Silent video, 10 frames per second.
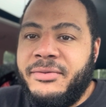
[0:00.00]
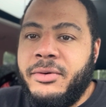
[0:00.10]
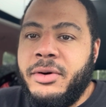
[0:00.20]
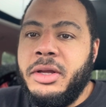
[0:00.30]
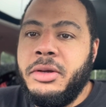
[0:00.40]

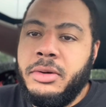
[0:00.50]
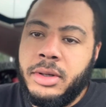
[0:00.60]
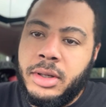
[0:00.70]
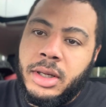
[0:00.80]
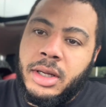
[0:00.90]
for you.
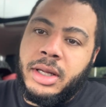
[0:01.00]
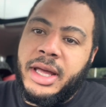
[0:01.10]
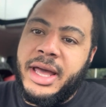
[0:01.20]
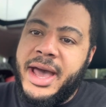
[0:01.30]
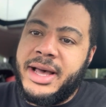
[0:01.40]

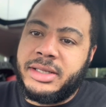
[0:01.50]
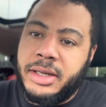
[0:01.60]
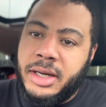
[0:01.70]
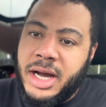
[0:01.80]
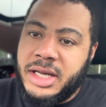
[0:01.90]
It has
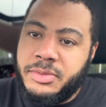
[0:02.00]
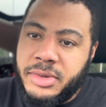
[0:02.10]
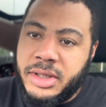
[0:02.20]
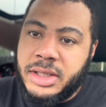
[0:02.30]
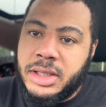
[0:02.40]
the
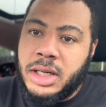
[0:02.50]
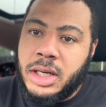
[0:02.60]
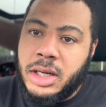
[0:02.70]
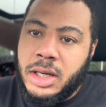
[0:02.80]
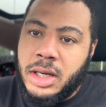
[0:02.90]
customer's
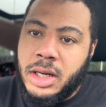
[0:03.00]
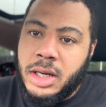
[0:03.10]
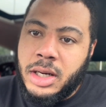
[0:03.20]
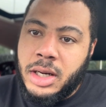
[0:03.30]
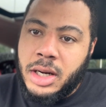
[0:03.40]

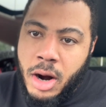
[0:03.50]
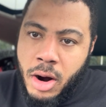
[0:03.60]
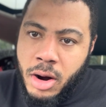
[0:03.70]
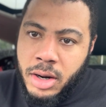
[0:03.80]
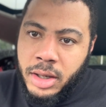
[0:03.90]

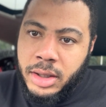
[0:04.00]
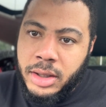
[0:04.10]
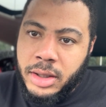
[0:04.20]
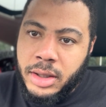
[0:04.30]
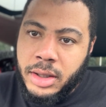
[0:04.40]
card
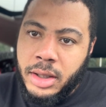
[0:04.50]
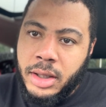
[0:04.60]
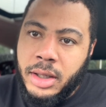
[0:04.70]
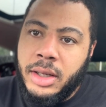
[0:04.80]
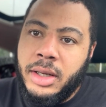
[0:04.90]

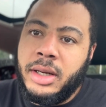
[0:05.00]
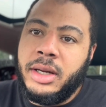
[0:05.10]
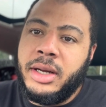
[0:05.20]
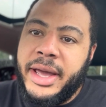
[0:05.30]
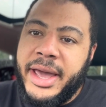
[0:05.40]

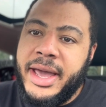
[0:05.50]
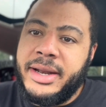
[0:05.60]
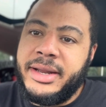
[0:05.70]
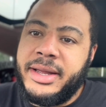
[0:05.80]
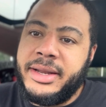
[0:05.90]

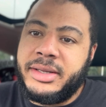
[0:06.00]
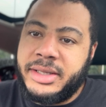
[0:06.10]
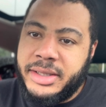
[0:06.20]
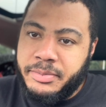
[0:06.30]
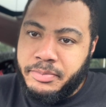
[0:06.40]
and
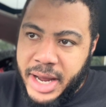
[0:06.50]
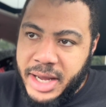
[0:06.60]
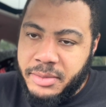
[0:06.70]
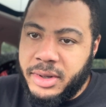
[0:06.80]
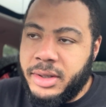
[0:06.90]
its
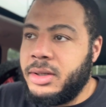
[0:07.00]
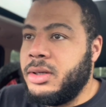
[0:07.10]
payment.